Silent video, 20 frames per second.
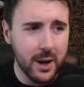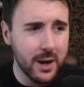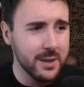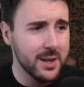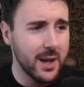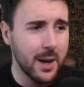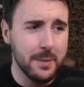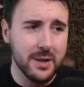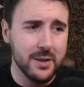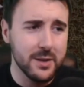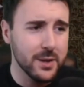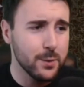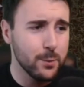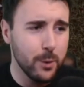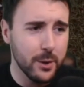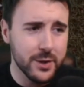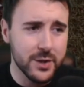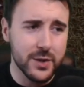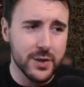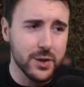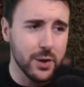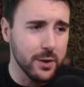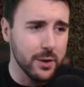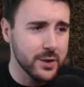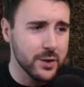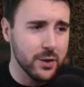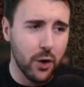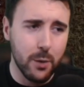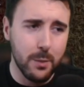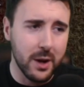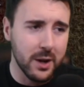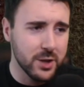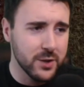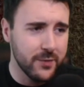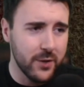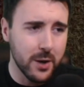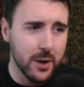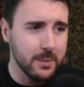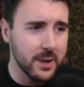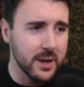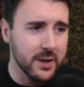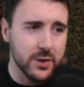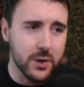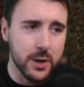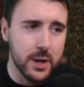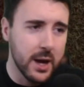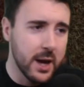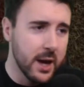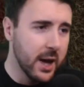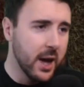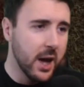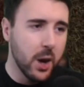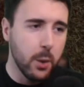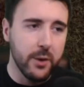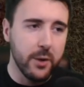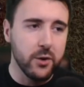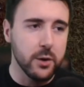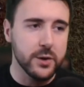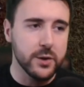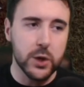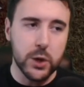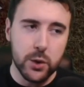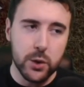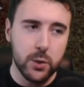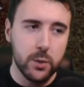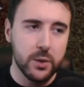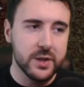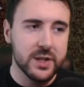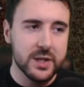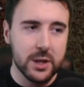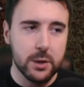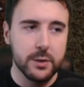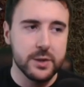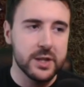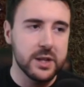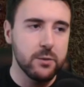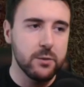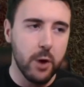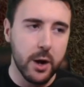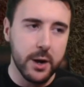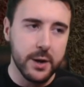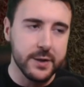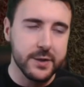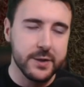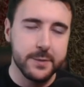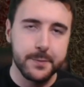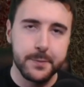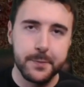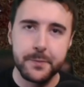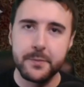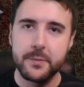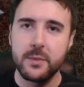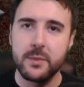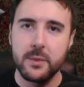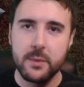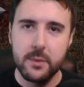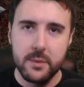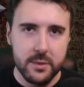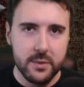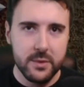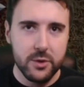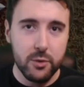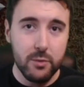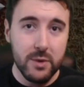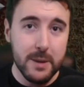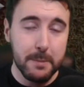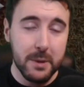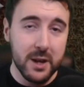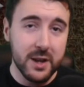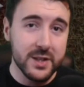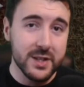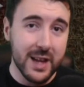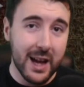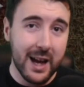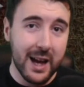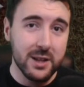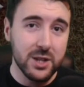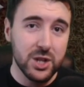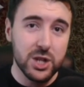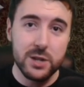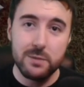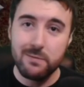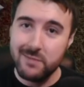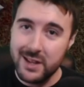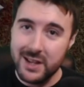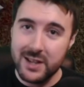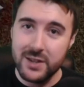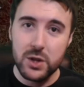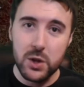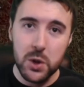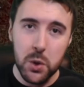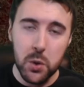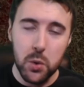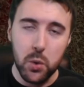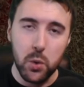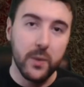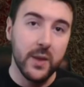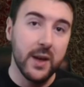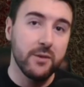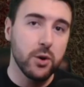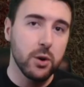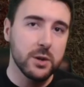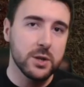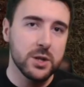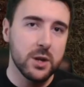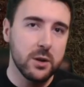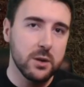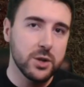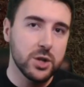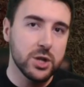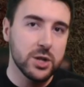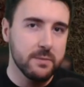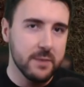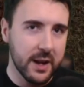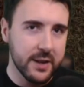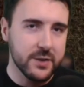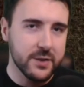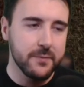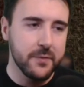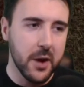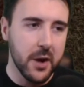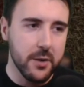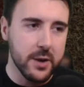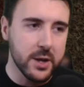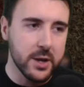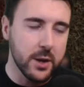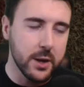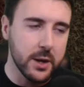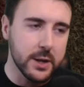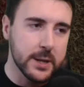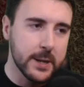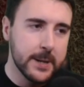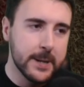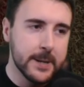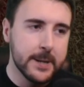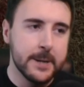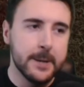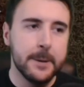But, I mean, this roster's got so much fun bits on. We've got 2 Stilty Runners. 3+ Adge is cool. They've got Dodge, that's very good.